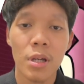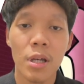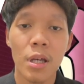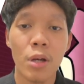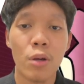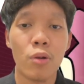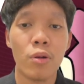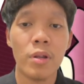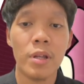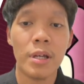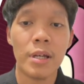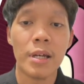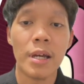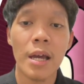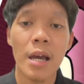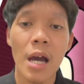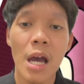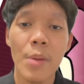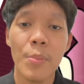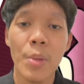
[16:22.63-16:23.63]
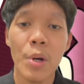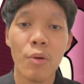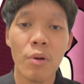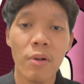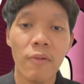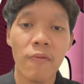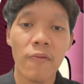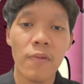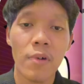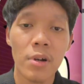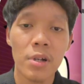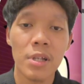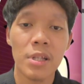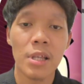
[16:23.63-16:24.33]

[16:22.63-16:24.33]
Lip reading: including AI-powered fraud